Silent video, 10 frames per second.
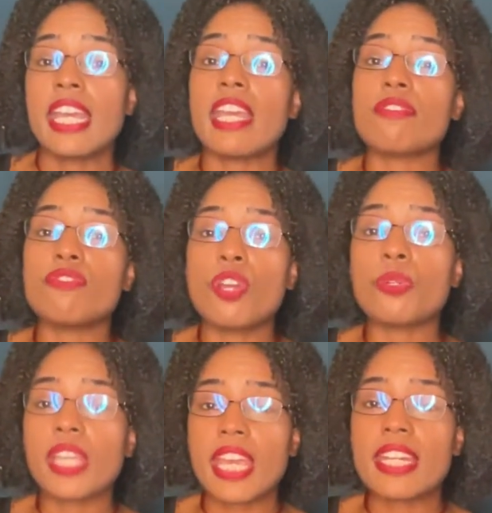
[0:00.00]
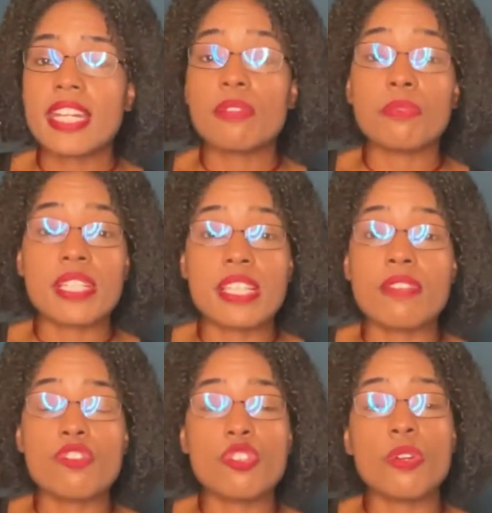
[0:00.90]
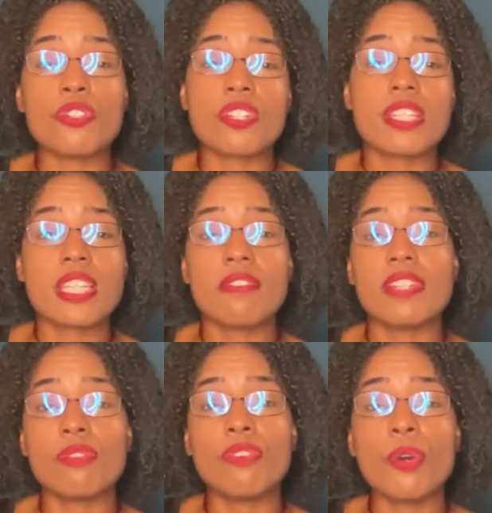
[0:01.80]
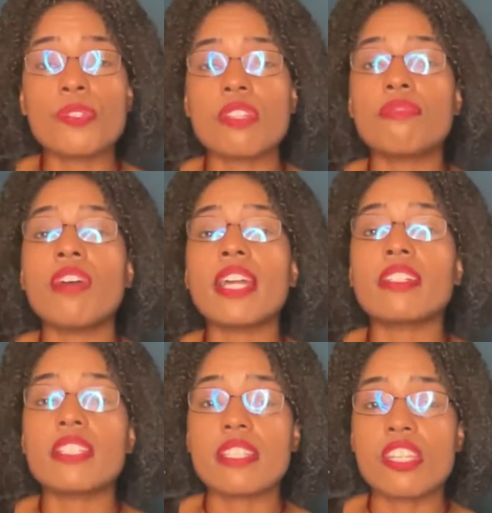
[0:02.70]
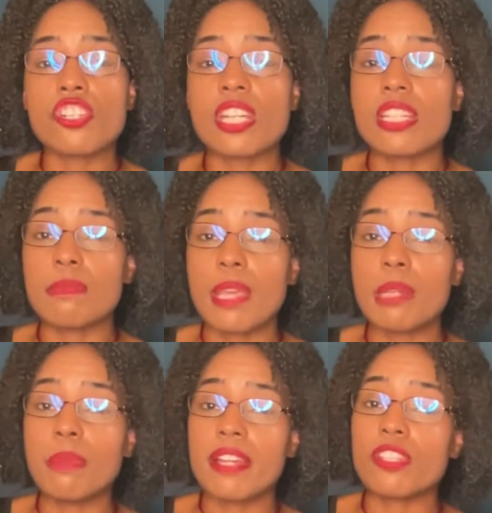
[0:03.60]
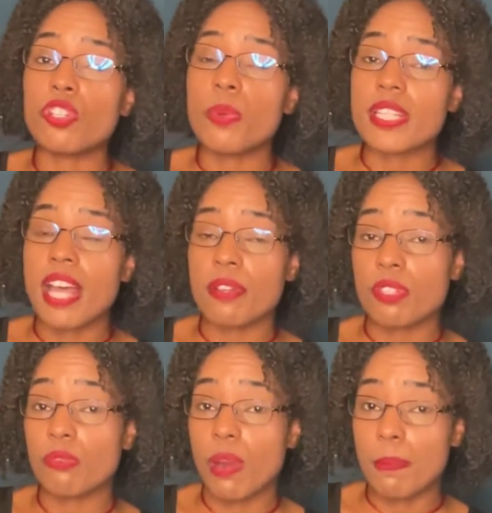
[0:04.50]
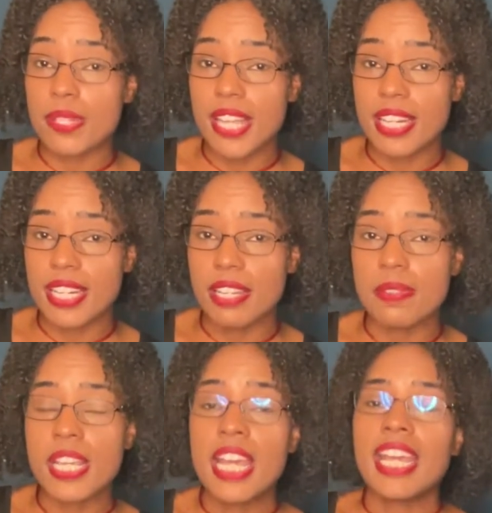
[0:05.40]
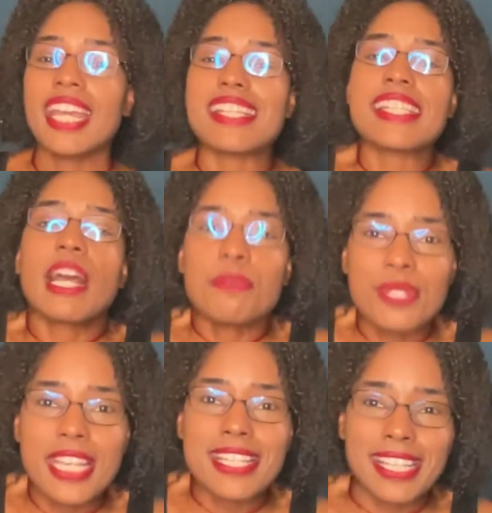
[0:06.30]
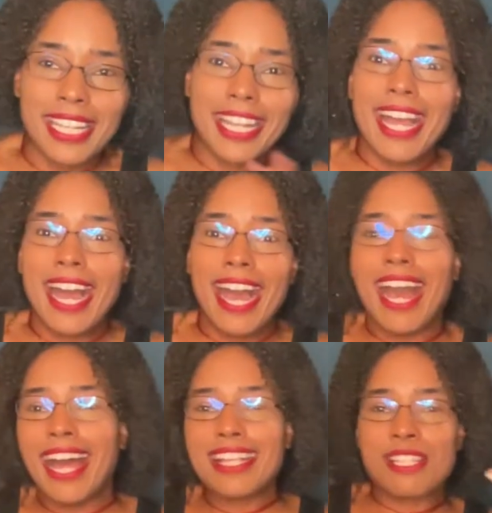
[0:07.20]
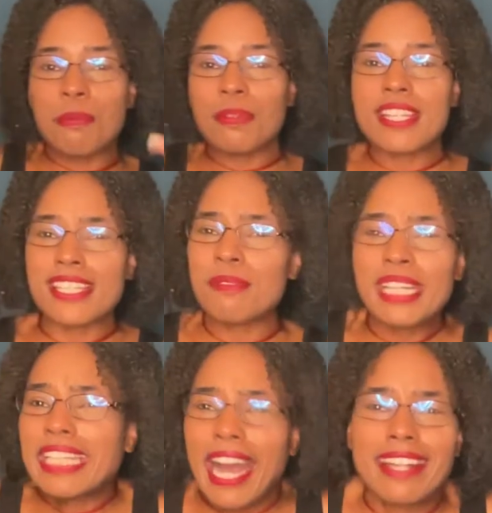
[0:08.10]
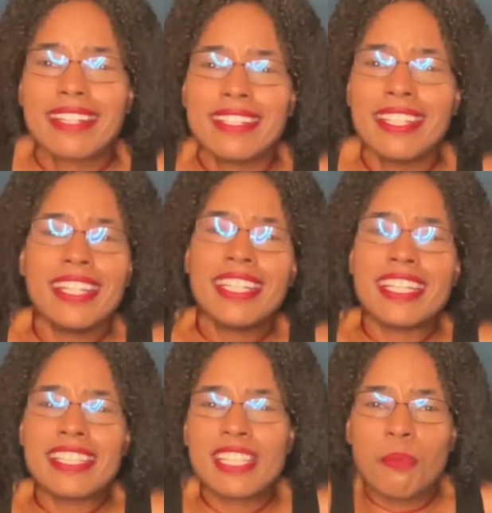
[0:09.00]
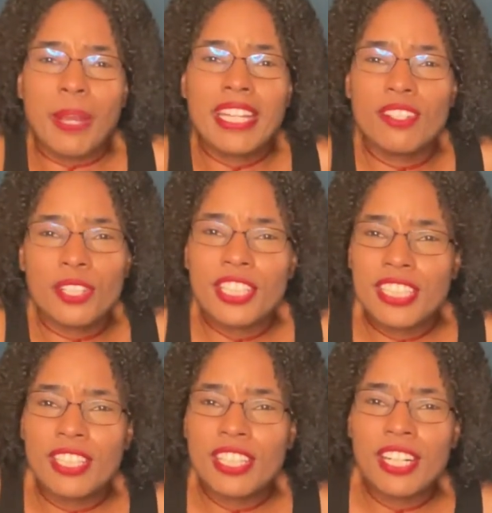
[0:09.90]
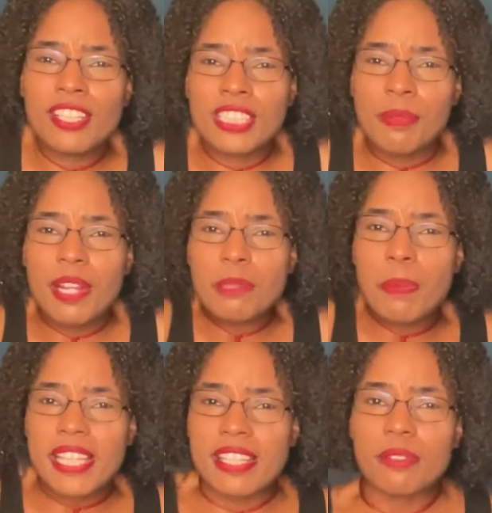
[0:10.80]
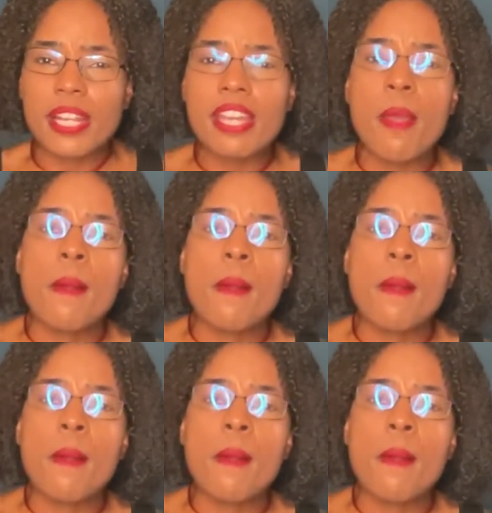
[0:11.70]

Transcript: If no candidate receives two hundred seventy votes, the final decision is made by the U S House of Representatives. It sounds easy, like, ah, super easy. We got it. Either you win or you or someone else picks it, right?